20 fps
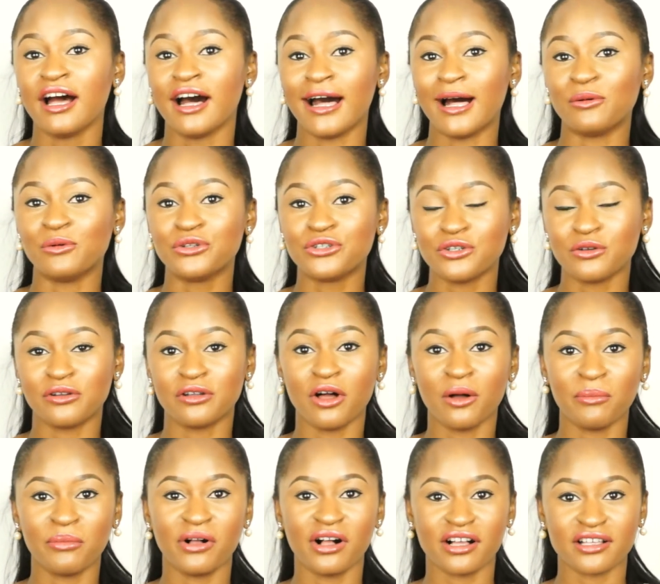I will do an
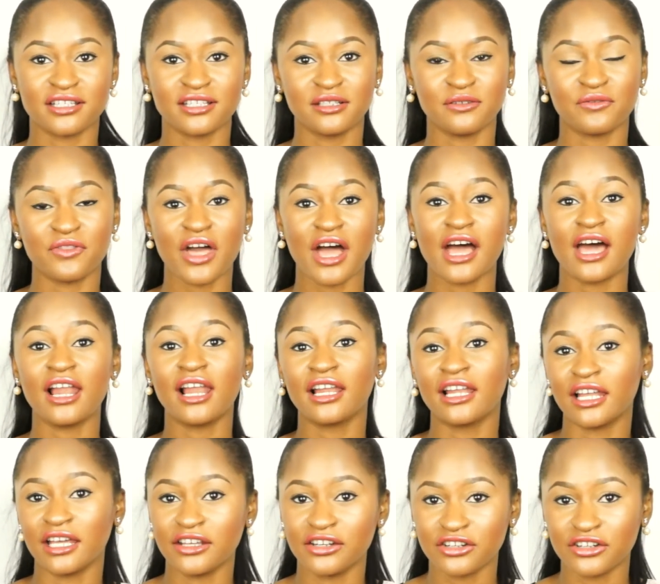unboxing of that
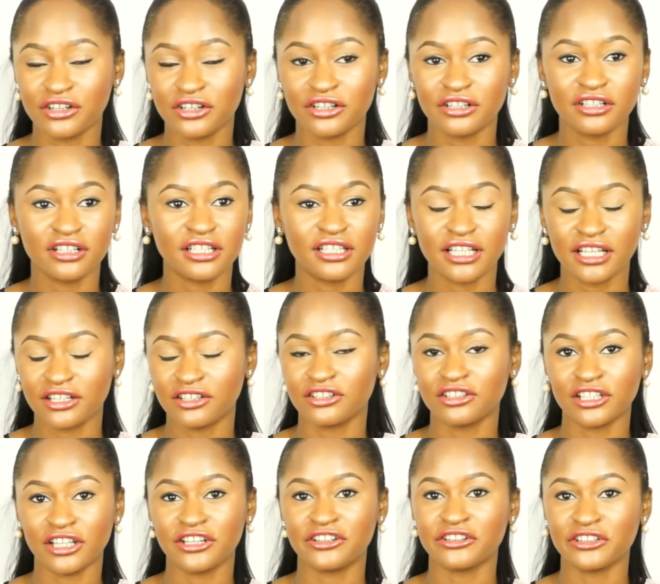
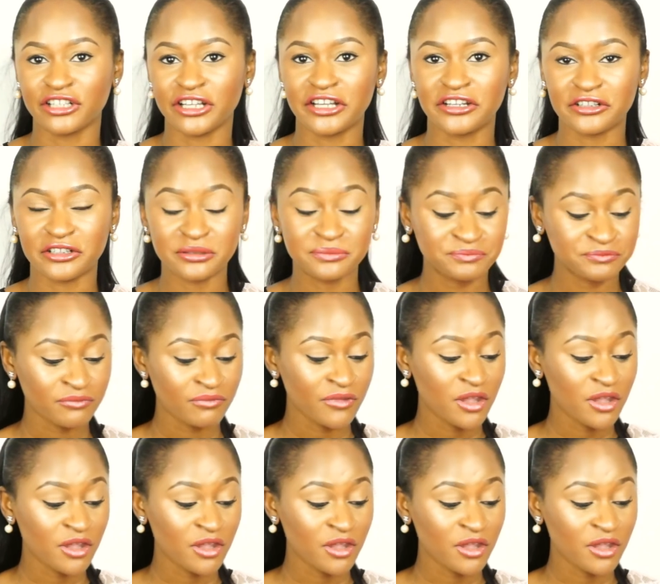later.